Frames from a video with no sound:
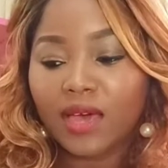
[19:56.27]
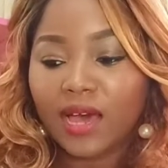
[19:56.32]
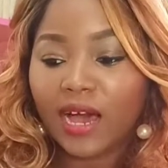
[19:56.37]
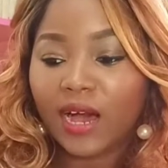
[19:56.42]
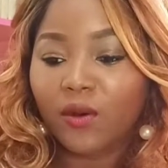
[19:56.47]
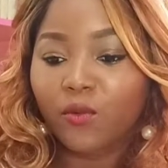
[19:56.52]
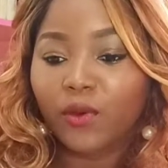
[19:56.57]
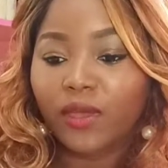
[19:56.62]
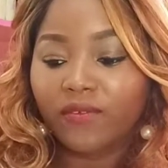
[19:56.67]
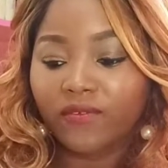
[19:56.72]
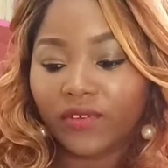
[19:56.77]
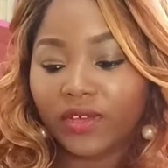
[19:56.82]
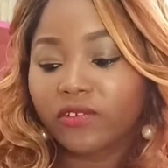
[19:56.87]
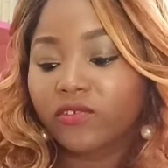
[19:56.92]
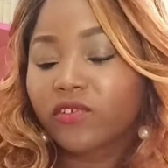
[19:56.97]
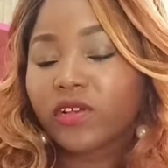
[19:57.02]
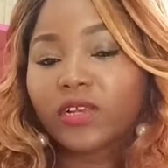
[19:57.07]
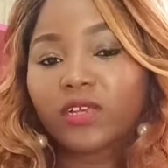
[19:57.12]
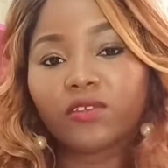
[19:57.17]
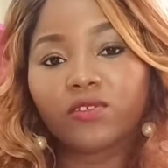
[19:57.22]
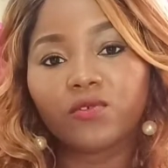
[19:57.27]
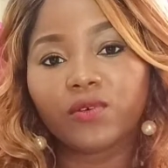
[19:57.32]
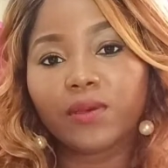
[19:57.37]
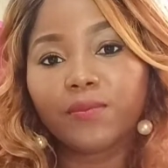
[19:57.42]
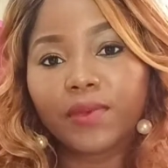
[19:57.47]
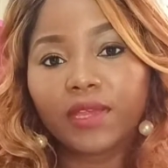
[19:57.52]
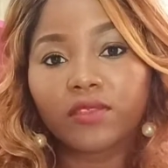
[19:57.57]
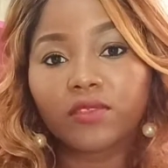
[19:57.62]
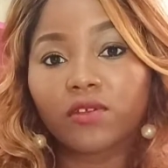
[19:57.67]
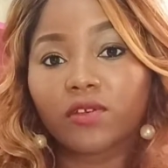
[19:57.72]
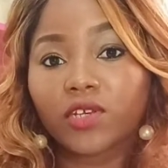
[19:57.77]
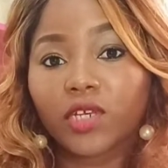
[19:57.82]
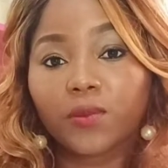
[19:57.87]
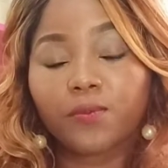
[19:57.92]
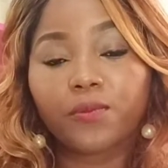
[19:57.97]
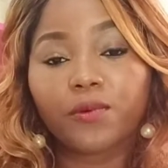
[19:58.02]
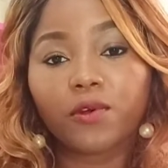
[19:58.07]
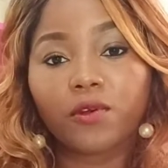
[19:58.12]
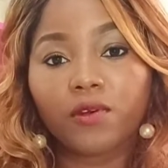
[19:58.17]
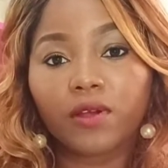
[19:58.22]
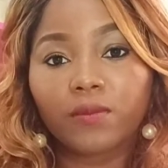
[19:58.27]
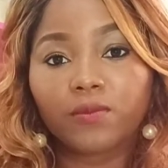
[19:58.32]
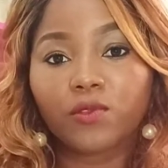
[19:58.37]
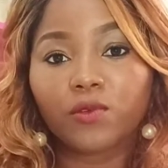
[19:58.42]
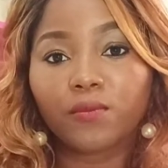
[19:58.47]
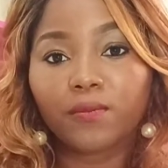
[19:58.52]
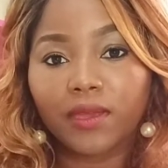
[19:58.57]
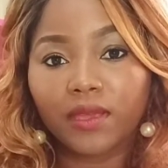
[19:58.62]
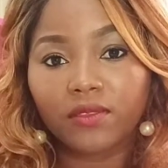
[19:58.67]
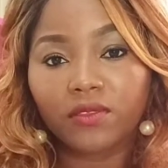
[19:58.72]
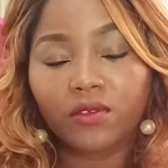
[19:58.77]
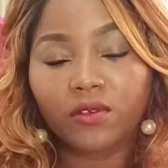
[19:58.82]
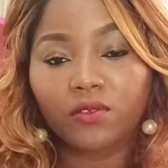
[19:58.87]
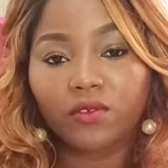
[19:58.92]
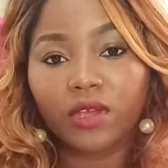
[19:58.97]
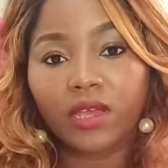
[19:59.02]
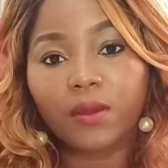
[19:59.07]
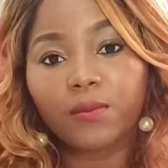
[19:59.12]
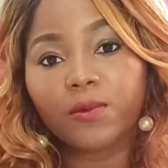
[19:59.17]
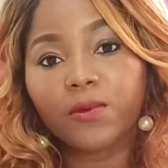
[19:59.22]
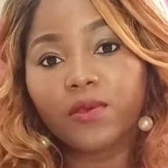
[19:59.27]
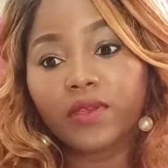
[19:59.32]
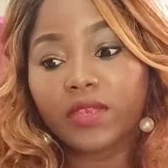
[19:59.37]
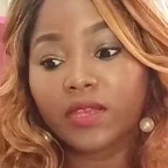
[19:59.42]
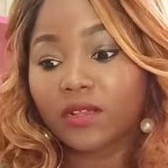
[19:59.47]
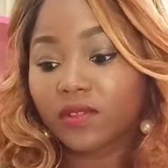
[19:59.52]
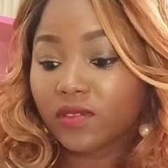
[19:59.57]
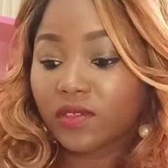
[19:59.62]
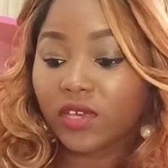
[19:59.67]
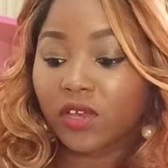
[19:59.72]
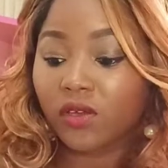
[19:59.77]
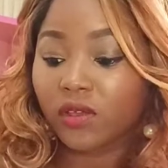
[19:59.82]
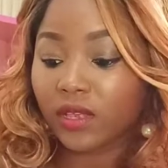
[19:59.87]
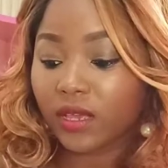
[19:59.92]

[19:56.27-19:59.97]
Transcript: I will eventually do a mentorship program to mentor the Cameroonians here in